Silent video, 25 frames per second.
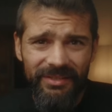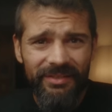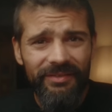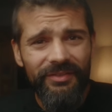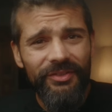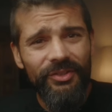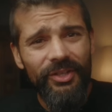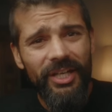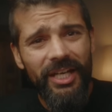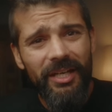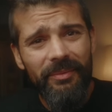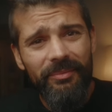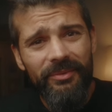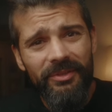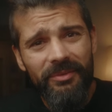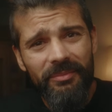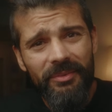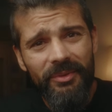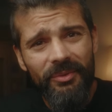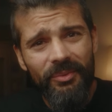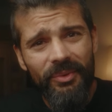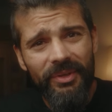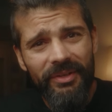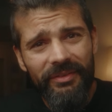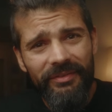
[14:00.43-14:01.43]
If you happen to
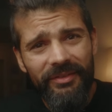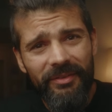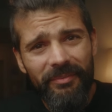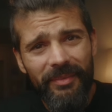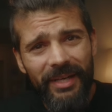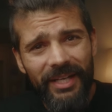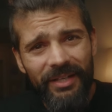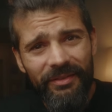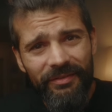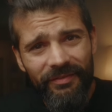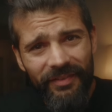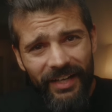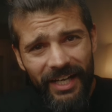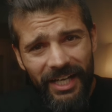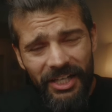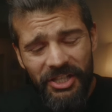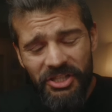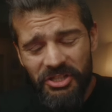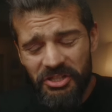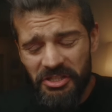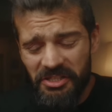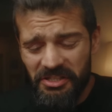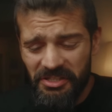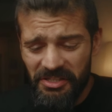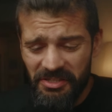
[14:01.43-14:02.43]
be one of the
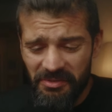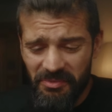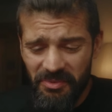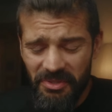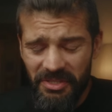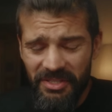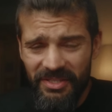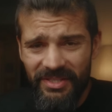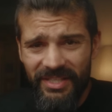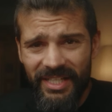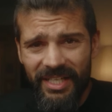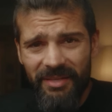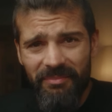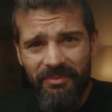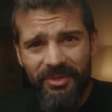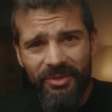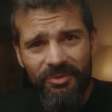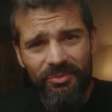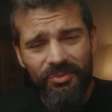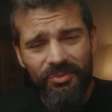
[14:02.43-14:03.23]
manufacturers and want to send me